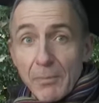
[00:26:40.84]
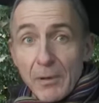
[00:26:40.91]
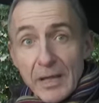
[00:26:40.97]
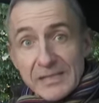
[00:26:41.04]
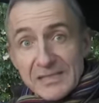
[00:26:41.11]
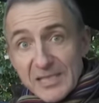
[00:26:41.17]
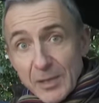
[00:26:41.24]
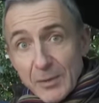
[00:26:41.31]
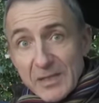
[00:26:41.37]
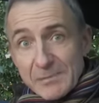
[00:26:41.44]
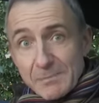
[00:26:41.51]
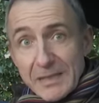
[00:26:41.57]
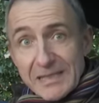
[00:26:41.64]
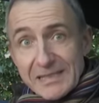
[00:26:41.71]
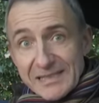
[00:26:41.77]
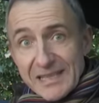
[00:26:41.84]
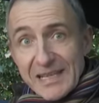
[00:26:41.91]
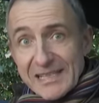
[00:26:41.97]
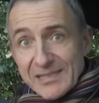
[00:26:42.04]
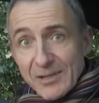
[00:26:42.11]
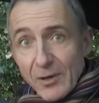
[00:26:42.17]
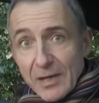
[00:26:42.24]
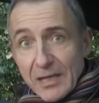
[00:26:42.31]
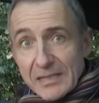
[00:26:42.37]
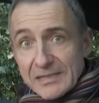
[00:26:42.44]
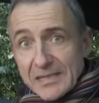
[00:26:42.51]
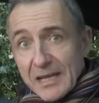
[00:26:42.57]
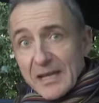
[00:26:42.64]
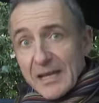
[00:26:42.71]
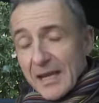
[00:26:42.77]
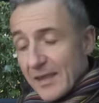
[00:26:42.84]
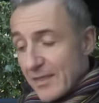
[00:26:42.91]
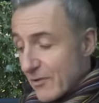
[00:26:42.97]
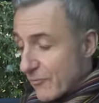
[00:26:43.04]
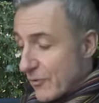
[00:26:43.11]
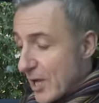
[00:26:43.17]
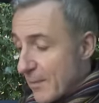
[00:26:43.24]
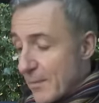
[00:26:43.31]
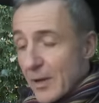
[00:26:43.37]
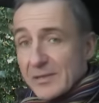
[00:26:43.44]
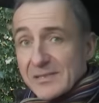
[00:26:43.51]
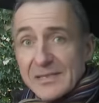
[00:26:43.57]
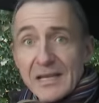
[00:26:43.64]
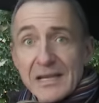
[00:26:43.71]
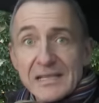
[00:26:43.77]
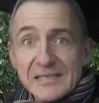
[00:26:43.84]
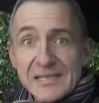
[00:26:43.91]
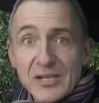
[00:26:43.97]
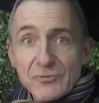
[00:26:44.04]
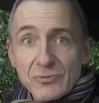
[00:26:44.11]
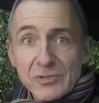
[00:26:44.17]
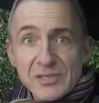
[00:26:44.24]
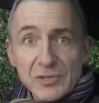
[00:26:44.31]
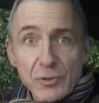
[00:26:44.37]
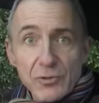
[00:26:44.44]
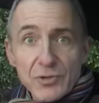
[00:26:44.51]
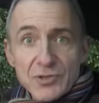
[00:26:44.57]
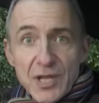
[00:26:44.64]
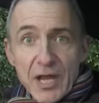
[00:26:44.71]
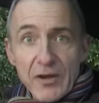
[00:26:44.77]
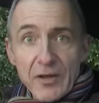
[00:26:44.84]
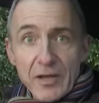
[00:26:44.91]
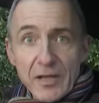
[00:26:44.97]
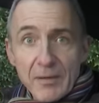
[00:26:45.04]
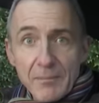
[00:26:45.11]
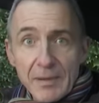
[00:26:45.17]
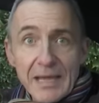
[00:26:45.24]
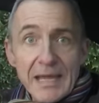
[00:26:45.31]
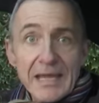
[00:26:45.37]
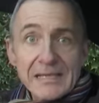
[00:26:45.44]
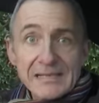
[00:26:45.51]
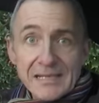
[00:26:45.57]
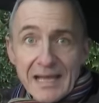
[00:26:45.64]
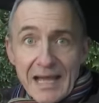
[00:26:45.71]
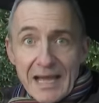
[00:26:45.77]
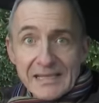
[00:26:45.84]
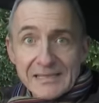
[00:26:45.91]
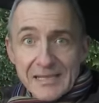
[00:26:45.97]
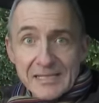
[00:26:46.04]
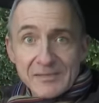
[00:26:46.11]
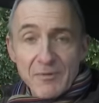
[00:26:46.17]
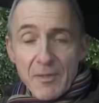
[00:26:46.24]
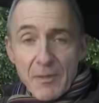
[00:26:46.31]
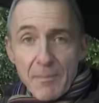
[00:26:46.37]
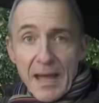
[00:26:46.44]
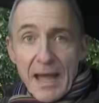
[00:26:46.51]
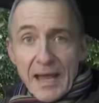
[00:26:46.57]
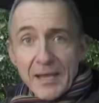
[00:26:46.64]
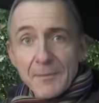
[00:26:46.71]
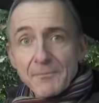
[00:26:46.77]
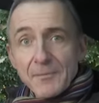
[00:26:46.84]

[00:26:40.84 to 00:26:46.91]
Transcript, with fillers: plus the USB-C sockets in the rearmost central storage area can be easily accessed from the back.